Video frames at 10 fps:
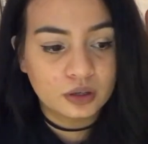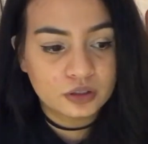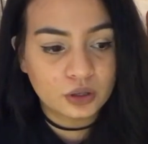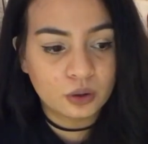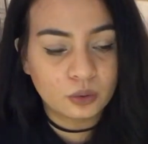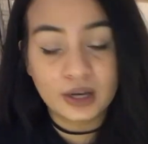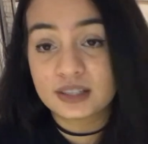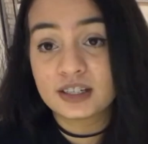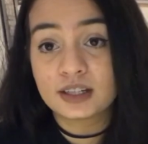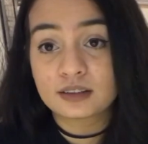So
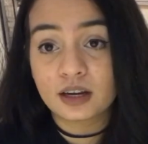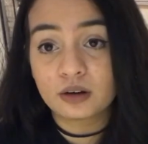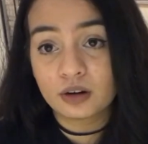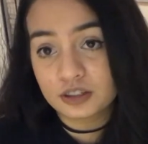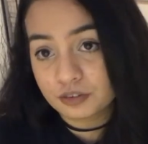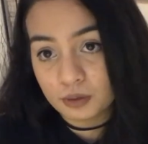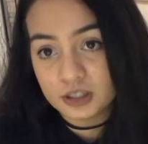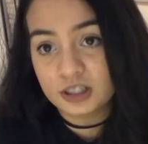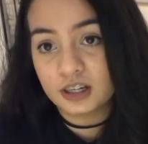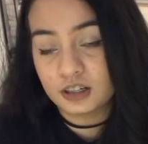that's it. Thank you guys for
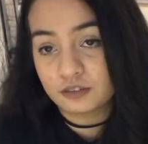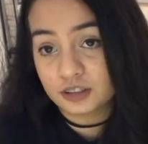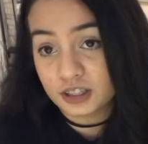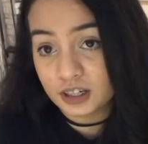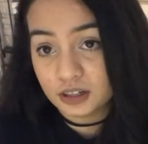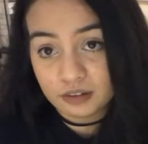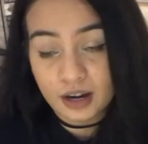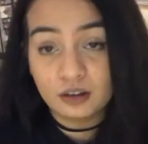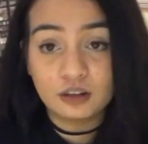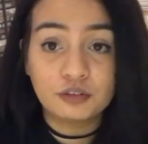watching. Thank you for sticking
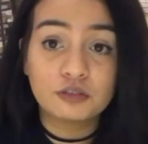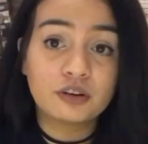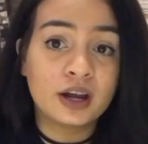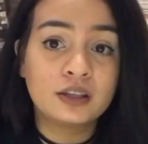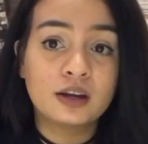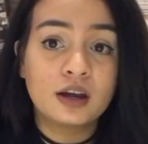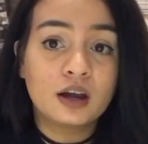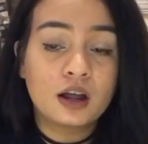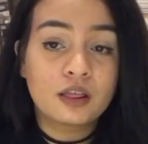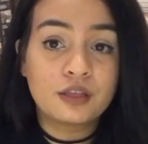around. If you've read
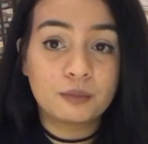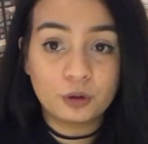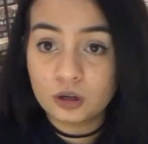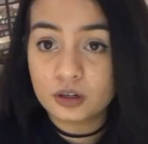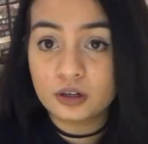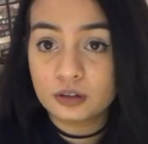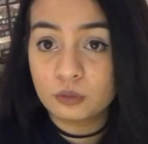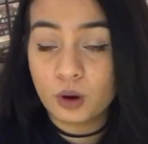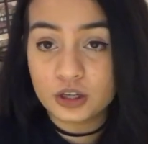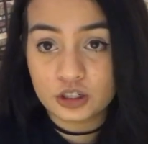the book,
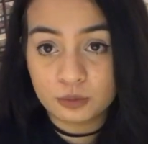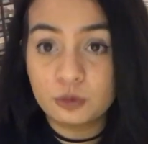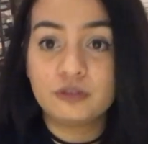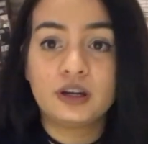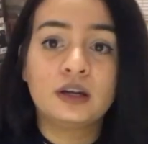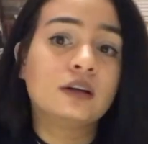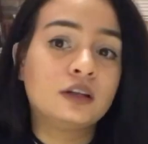watch the movie.